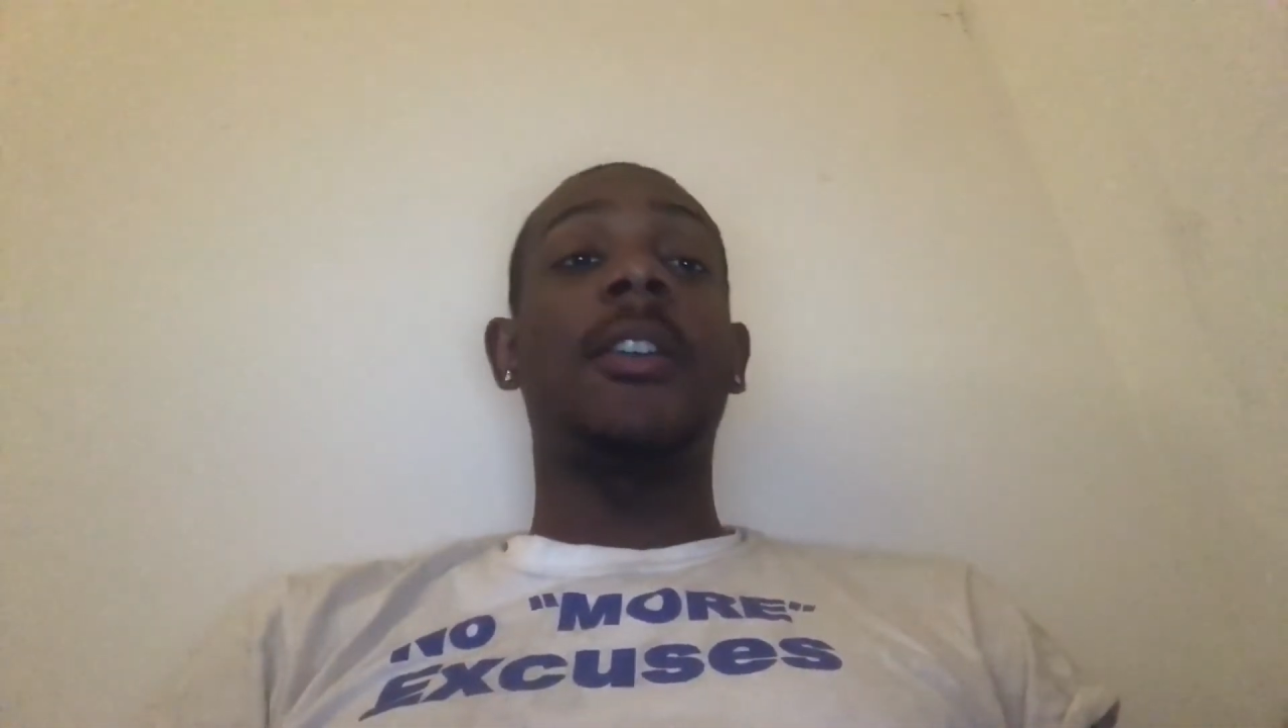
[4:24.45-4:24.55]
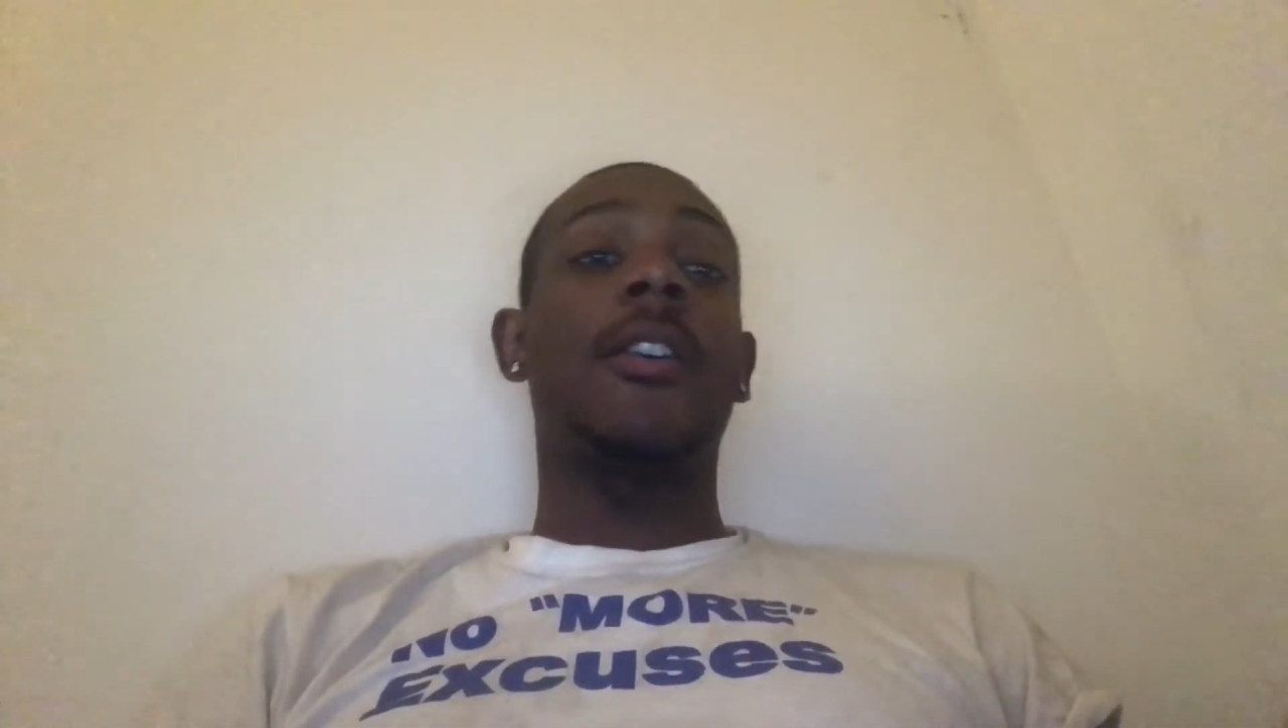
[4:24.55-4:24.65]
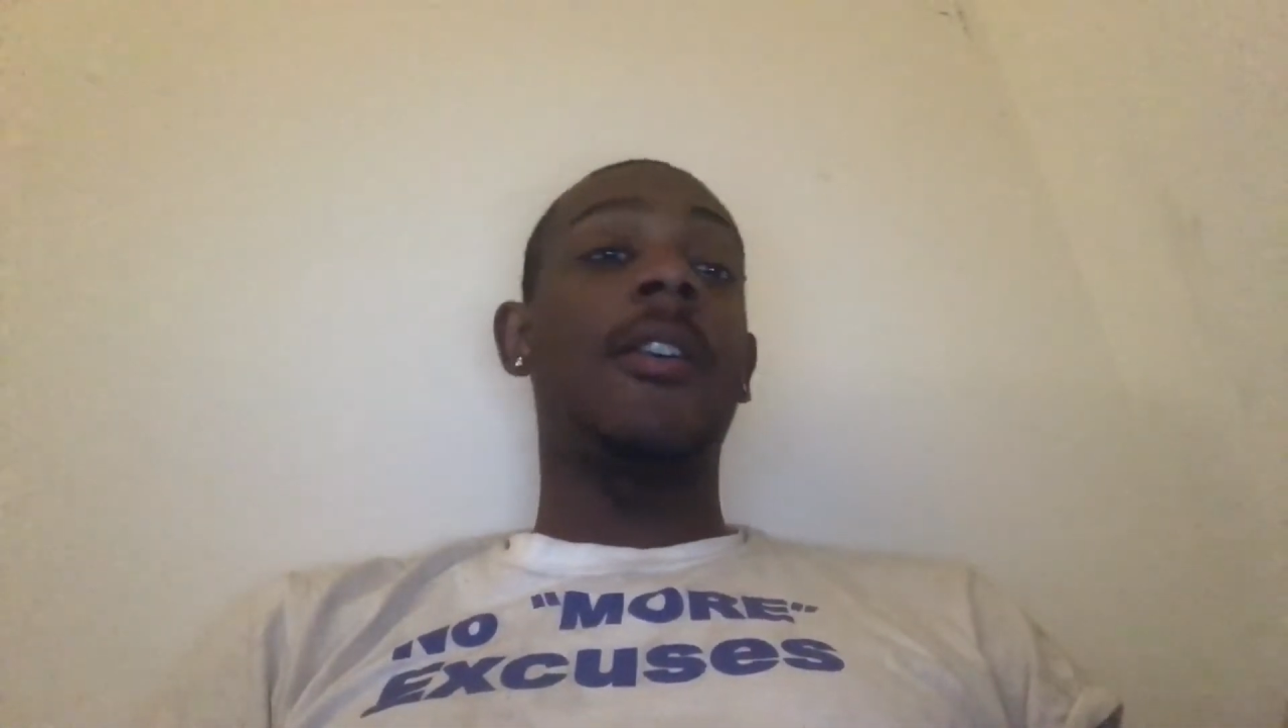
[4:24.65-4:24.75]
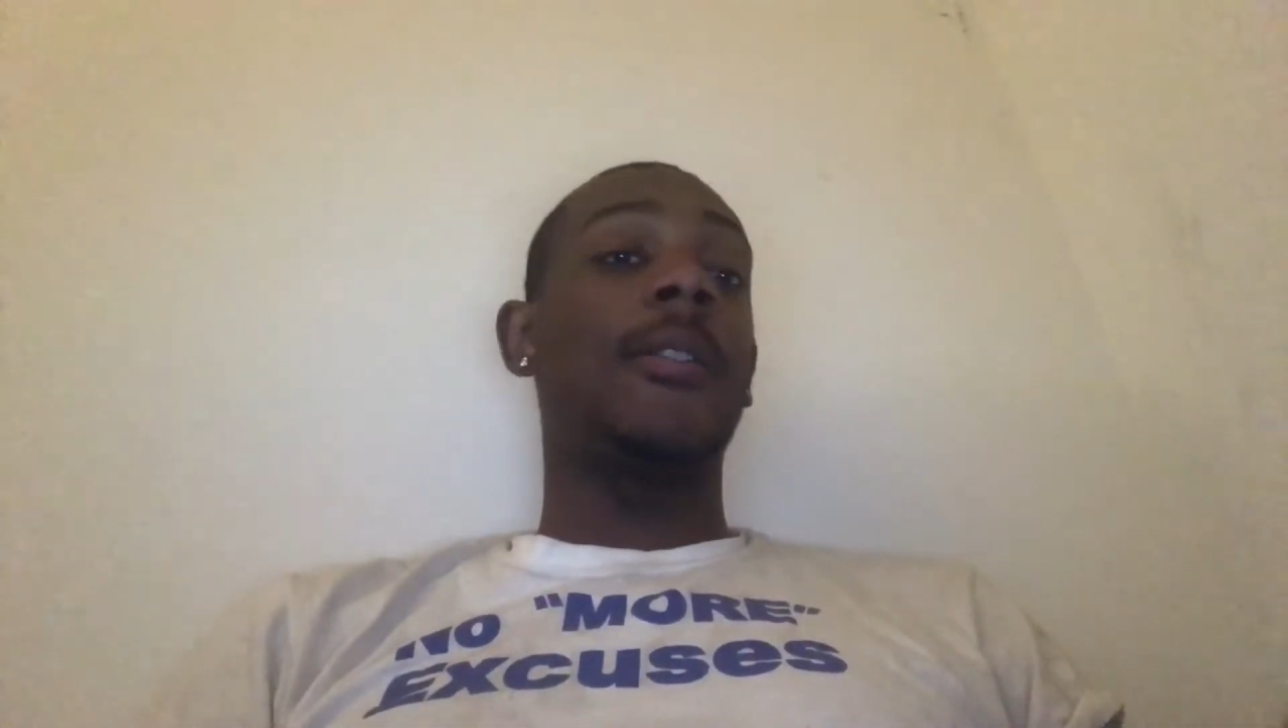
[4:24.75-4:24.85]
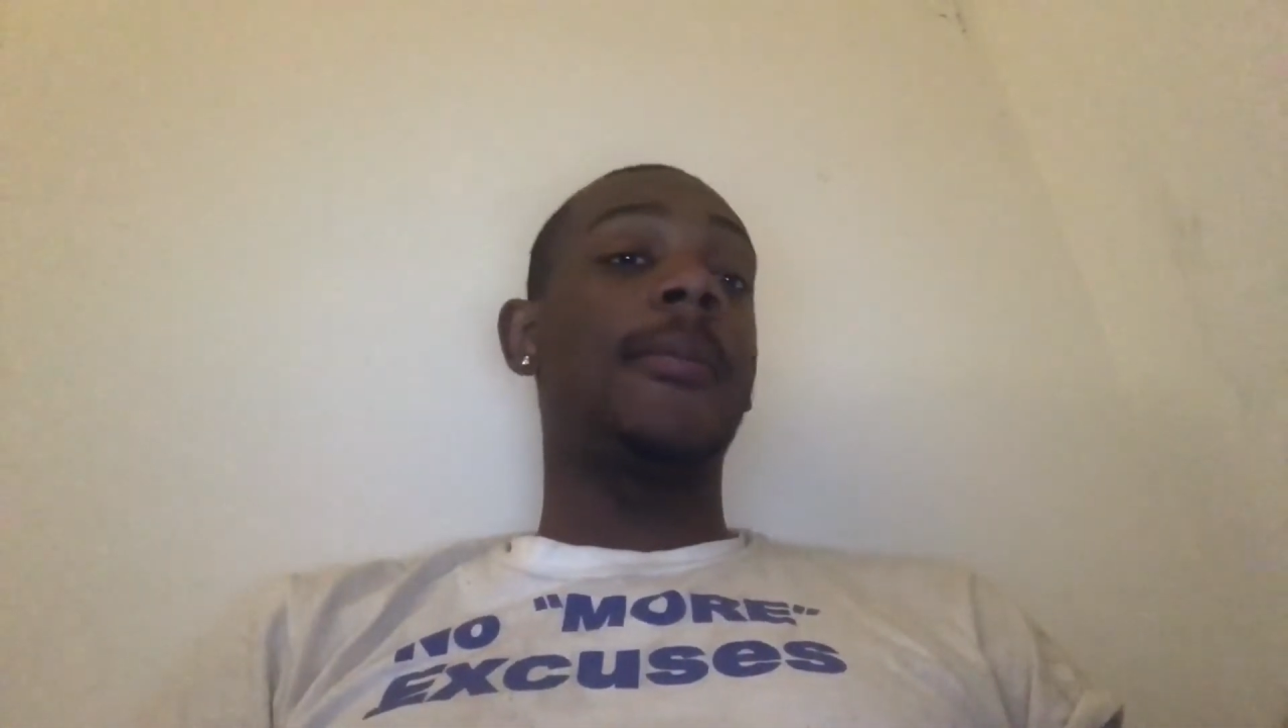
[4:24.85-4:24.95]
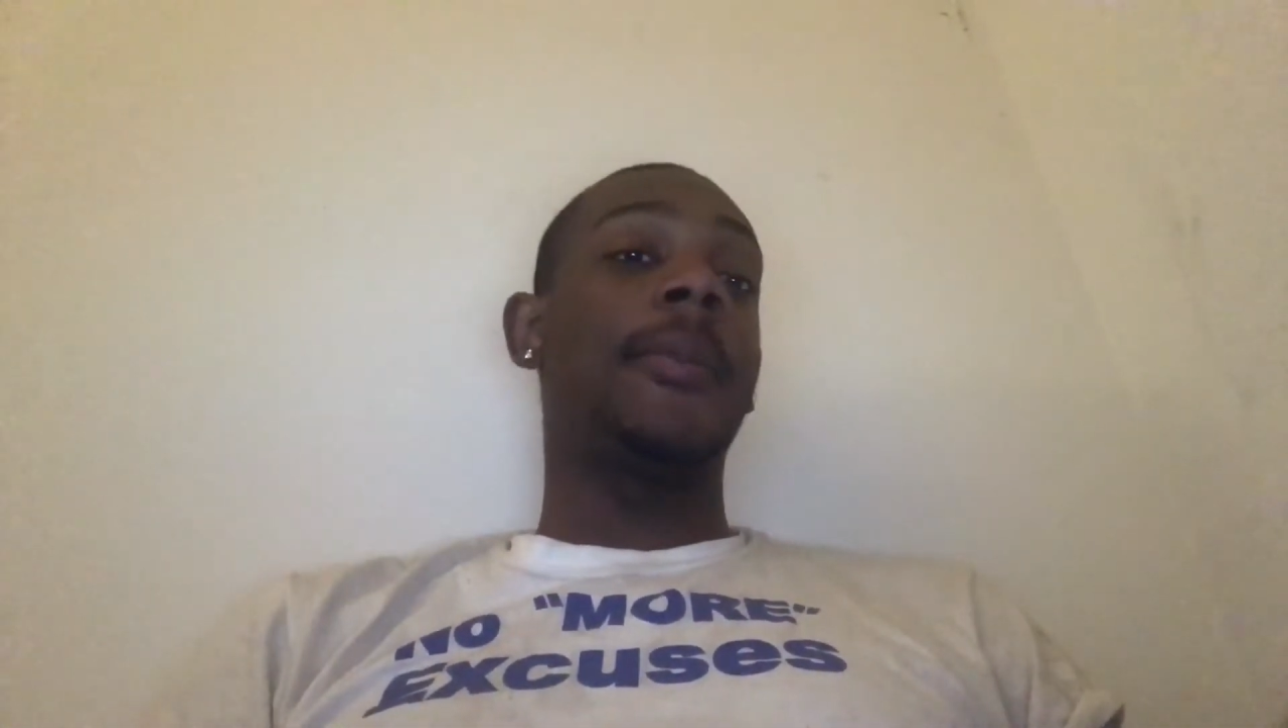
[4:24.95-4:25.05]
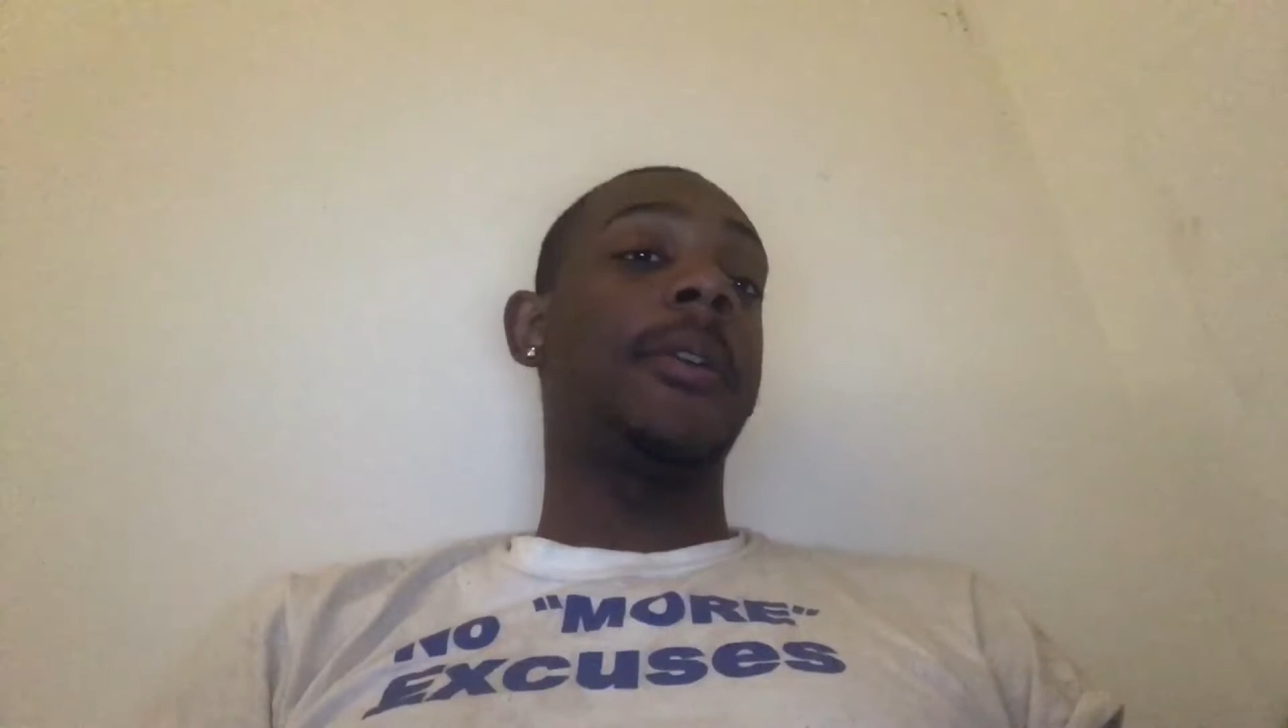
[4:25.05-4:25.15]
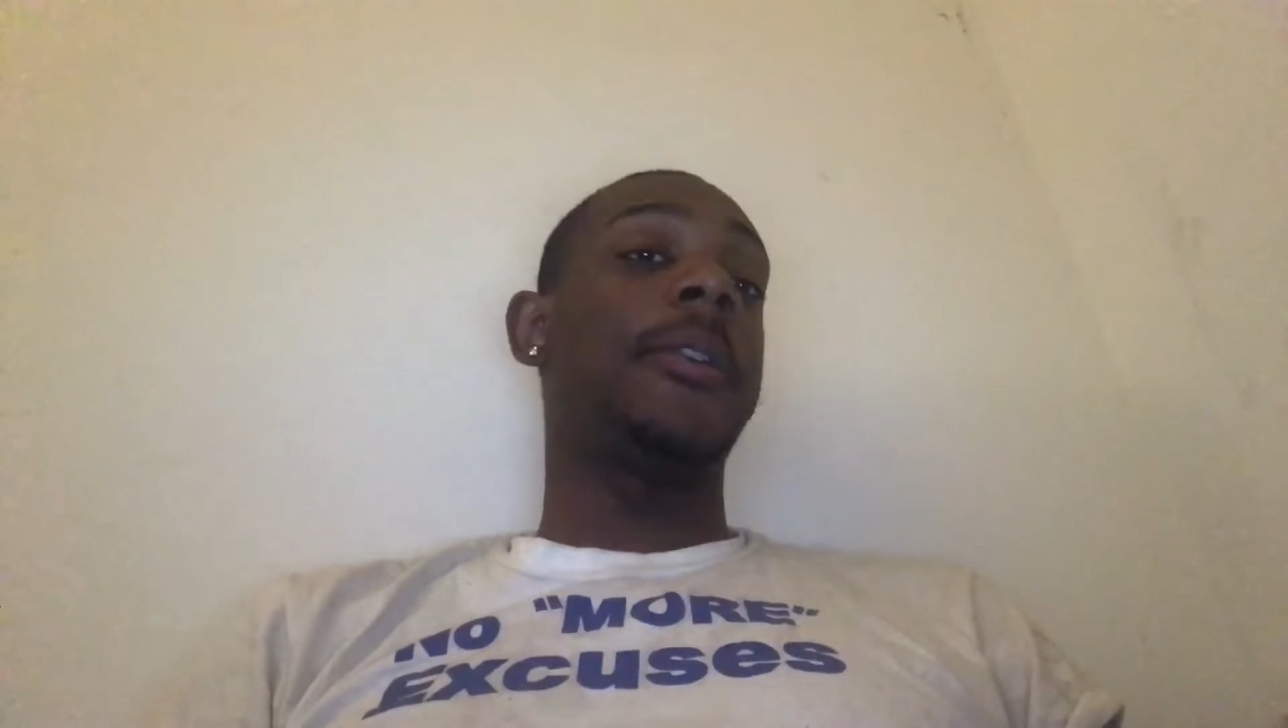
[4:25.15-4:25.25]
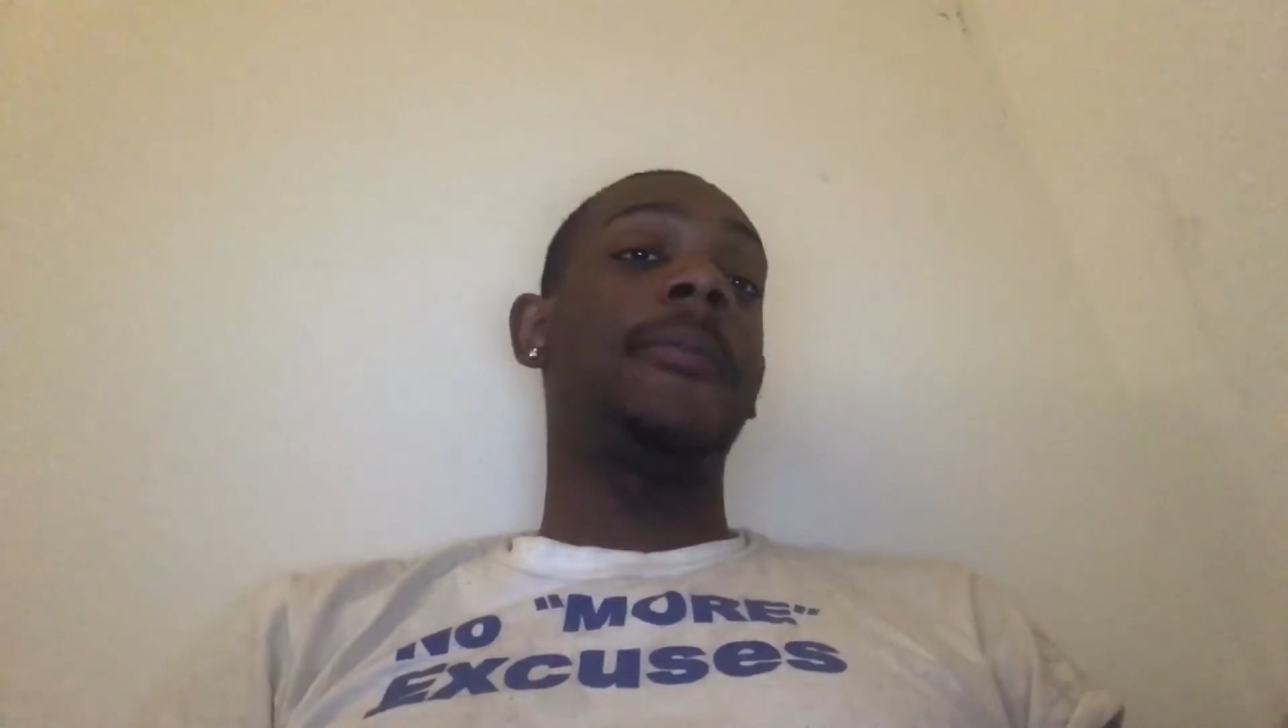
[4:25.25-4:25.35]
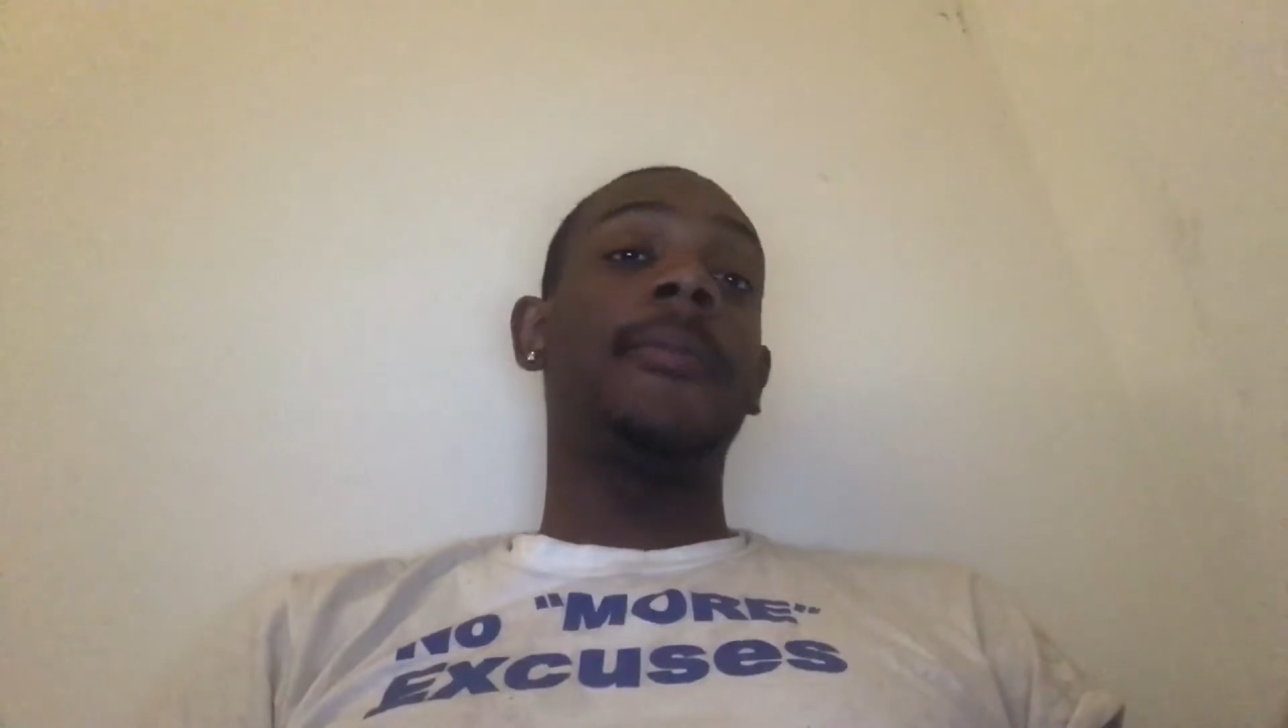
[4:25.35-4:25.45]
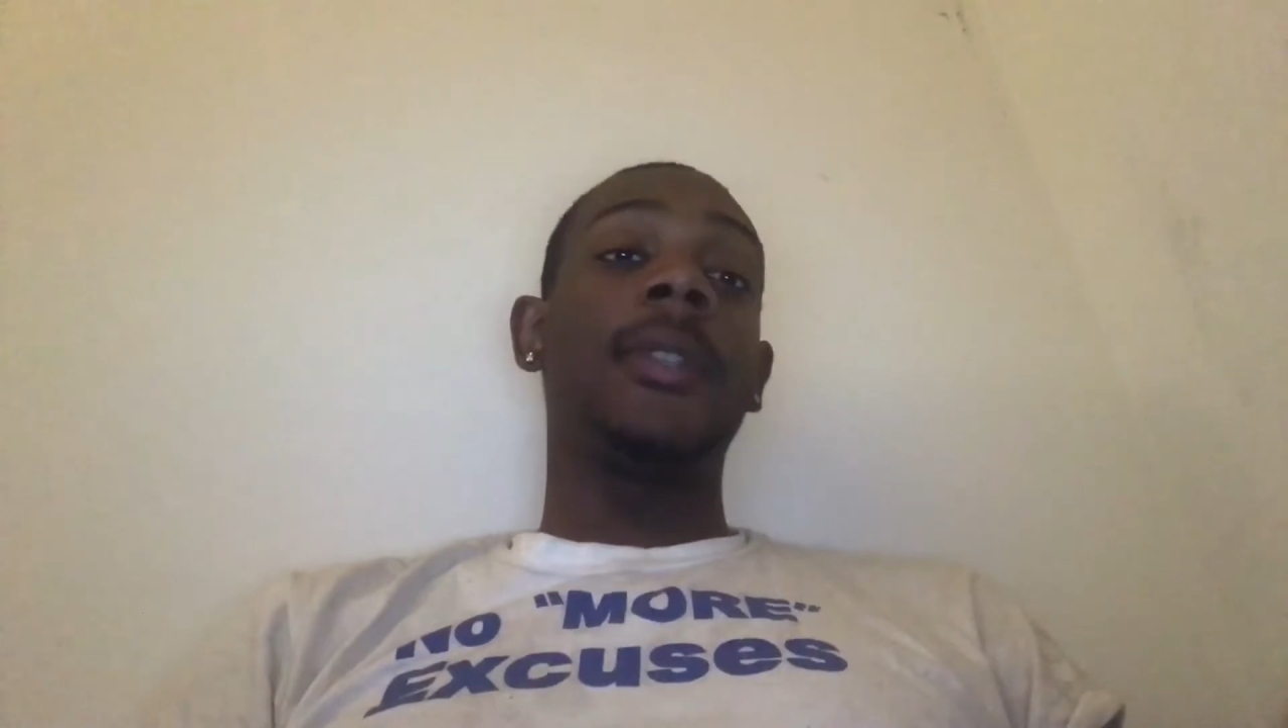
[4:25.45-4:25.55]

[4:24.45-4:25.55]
dog, bird,